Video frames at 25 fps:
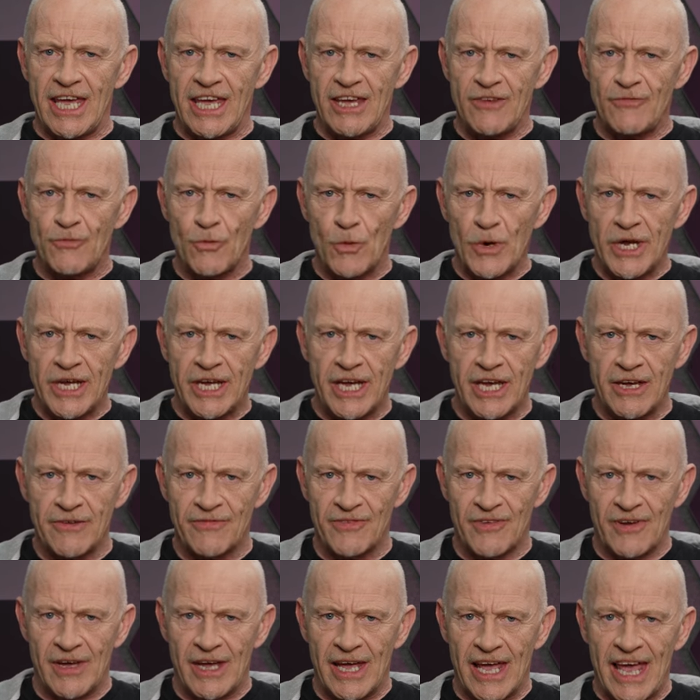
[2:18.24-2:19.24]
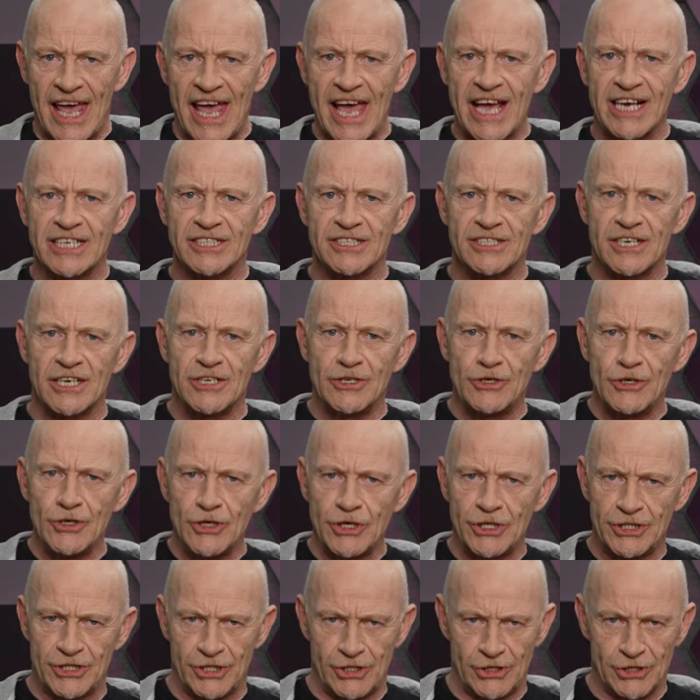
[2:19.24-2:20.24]
If we give extra
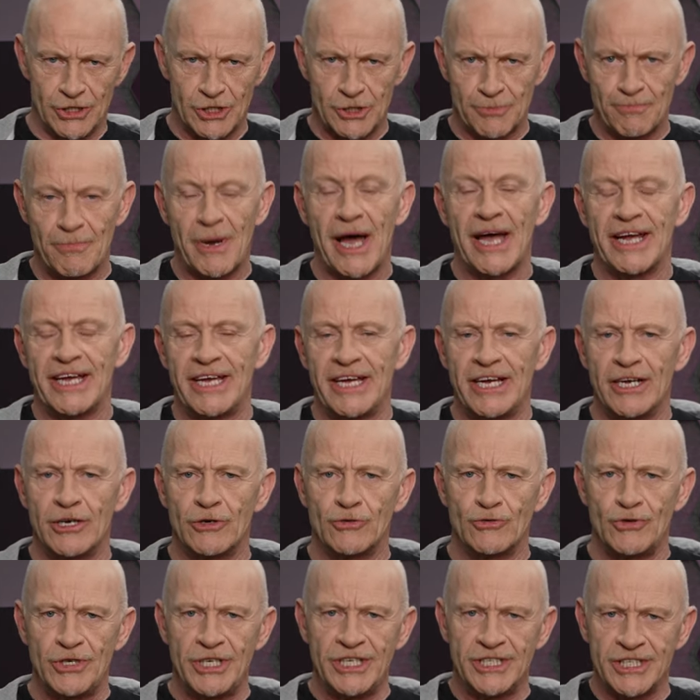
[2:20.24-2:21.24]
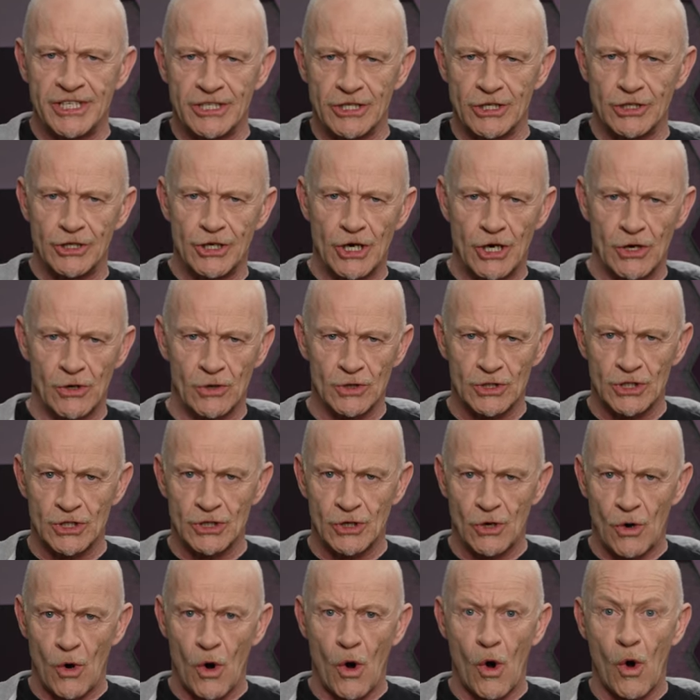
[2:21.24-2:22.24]
nutrients by increasing the dose,
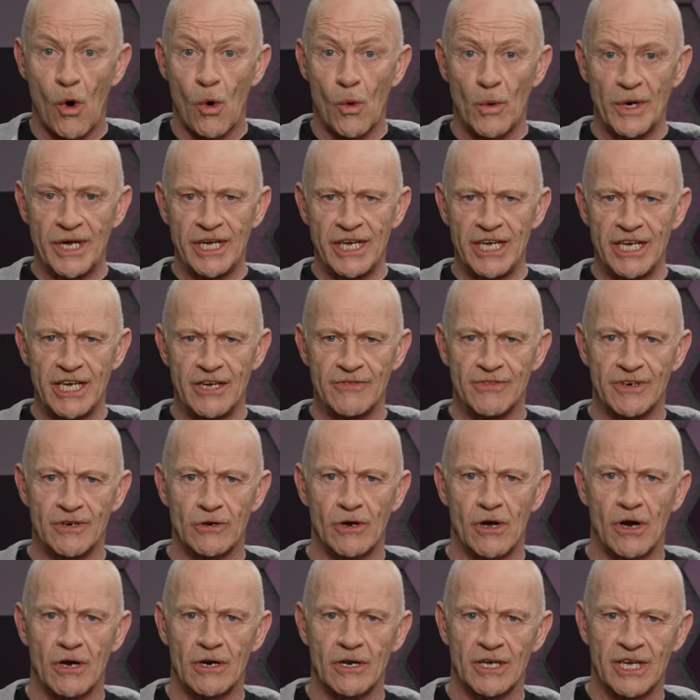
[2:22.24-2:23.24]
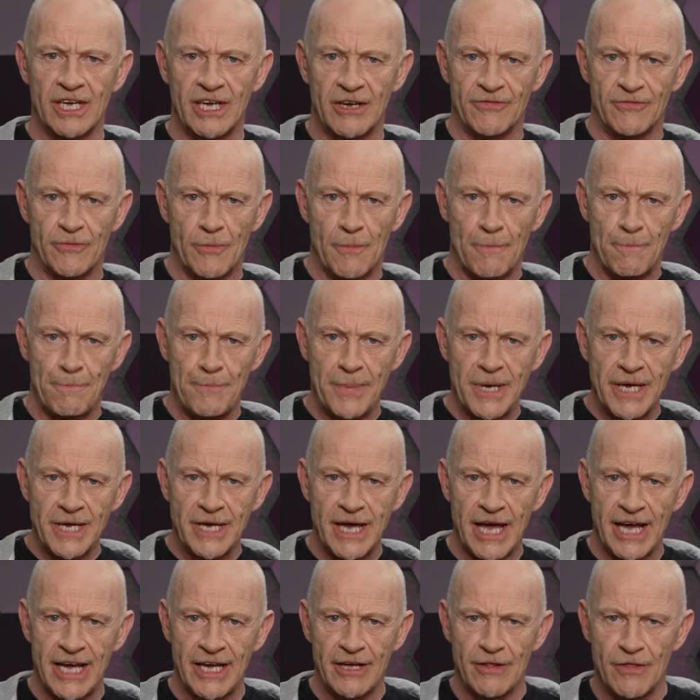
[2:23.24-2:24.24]
or we even gonna give
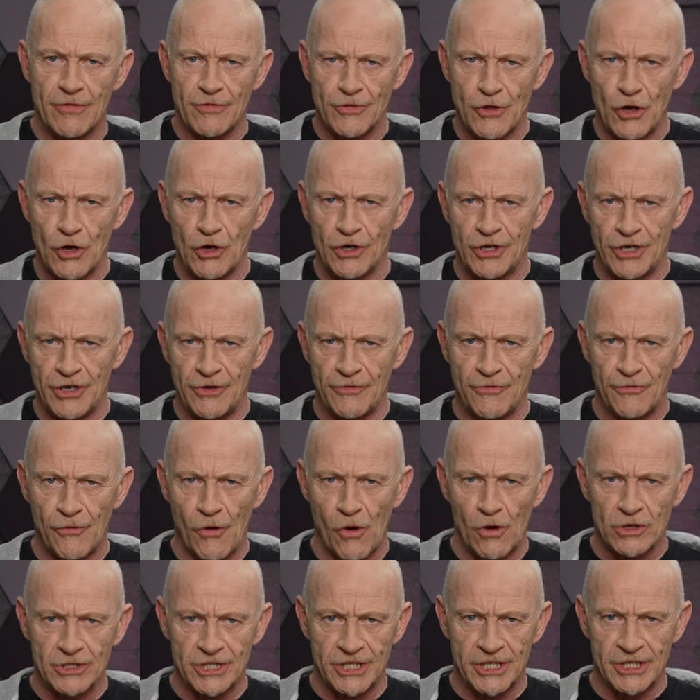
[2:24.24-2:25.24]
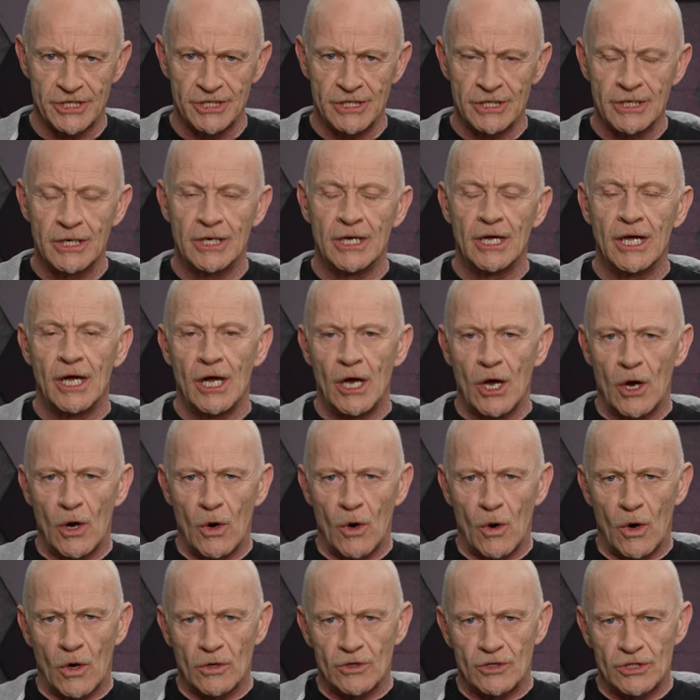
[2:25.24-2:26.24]
pK 13-14,
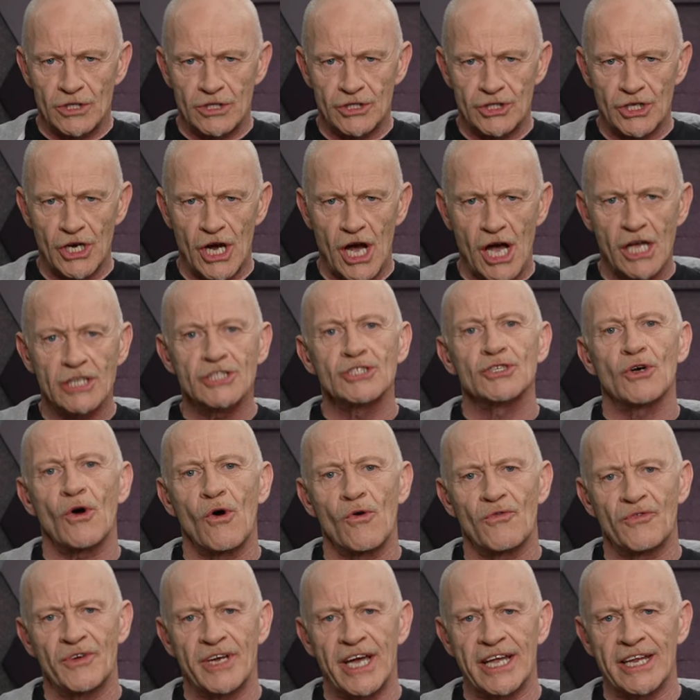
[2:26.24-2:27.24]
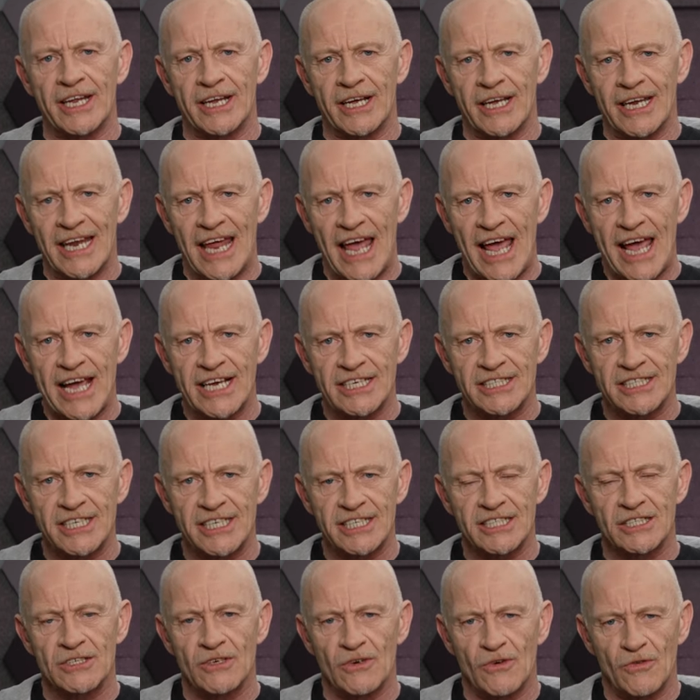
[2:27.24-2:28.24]
the chance of getting an
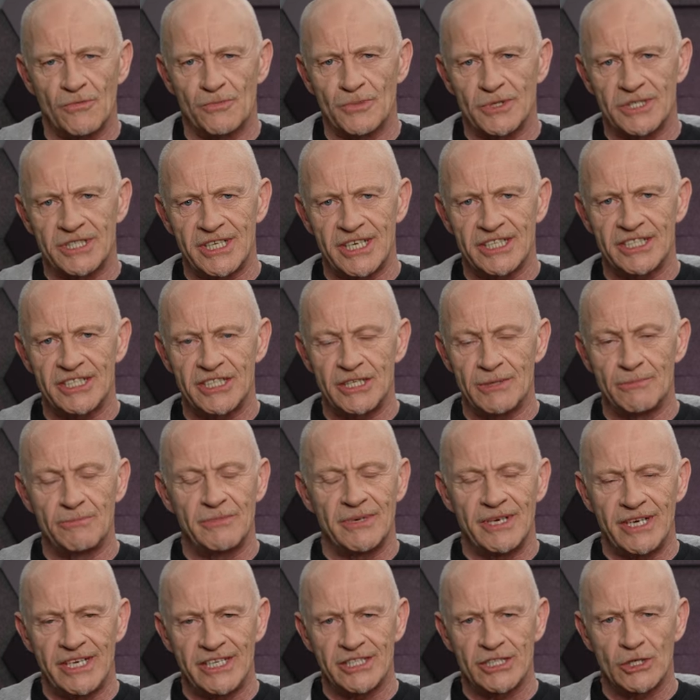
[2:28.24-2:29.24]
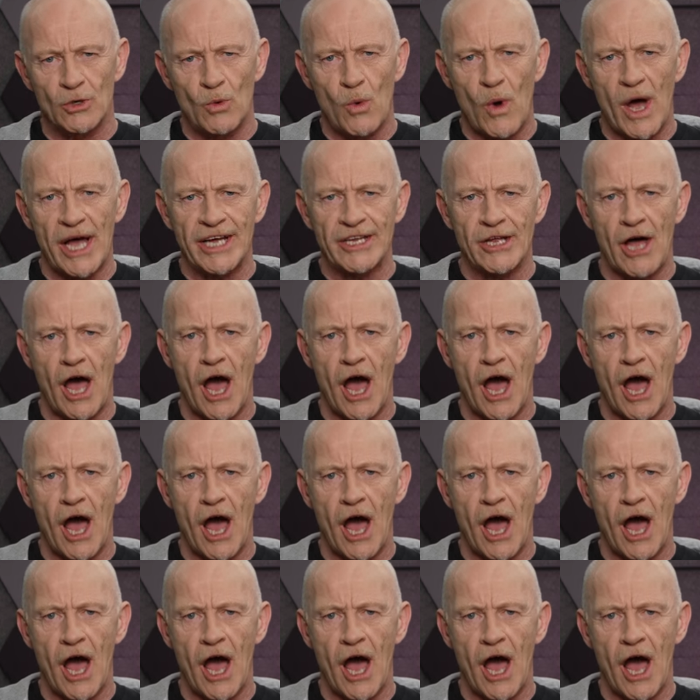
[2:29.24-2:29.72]
excess of potassium is quite